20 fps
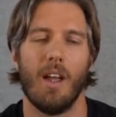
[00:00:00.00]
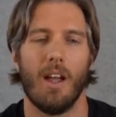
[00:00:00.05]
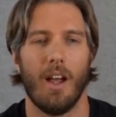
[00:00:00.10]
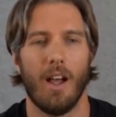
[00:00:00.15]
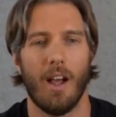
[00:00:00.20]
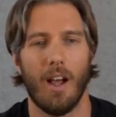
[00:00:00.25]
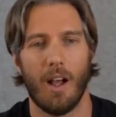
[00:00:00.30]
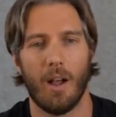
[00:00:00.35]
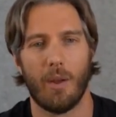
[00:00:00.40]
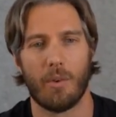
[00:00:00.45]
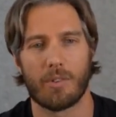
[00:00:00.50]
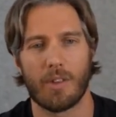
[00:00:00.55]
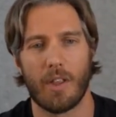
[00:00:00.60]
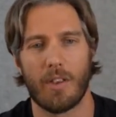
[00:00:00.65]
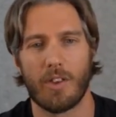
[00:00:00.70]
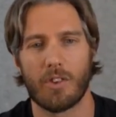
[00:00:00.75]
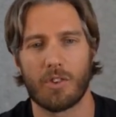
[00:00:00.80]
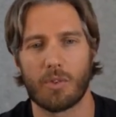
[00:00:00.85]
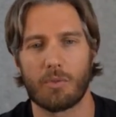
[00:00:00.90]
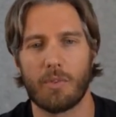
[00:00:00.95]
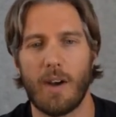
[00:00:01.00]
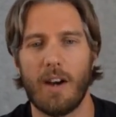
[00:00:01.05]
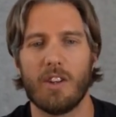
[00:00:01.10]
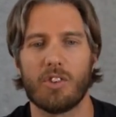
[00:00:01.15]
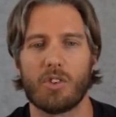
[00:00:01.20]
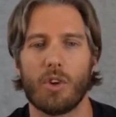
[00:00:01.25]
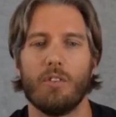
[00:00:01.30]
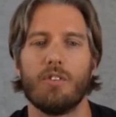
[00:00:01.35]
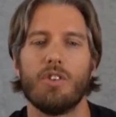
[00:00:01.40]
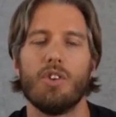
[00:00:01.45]
So there's very
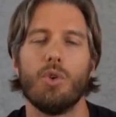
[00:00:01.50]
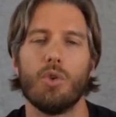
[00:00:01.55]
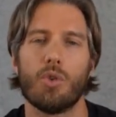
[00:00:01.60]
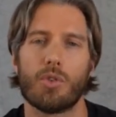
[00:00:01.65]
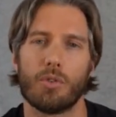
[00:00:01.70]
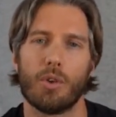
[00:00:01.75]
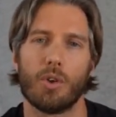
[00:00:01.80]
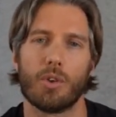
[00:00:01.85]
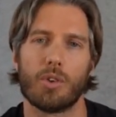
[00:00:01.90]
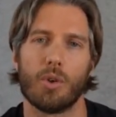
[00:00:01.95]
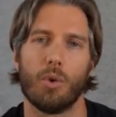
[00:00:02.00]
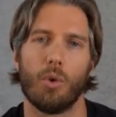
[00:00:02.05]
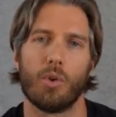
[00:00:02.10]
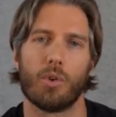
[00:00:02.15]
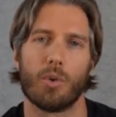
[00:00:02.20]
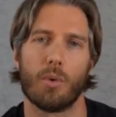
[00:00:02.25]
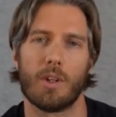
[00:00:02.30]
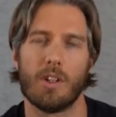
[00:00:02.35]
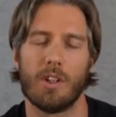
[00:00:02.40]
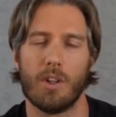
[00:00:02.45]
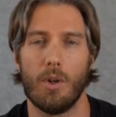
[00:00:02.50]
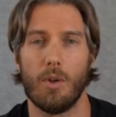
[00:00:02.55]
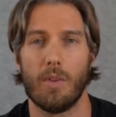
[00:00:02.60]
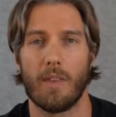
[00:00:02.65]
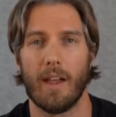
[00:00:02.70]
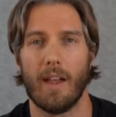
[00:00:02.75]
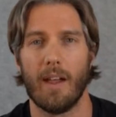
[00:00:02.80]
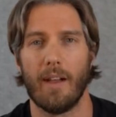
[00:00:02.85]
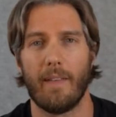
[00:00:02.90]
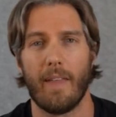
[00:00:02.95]
sort of useful tools that we can do
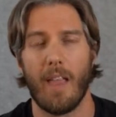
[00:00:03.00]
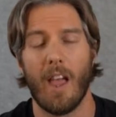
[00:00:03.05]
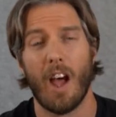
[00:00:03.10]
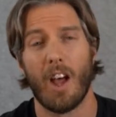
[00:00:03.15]
there.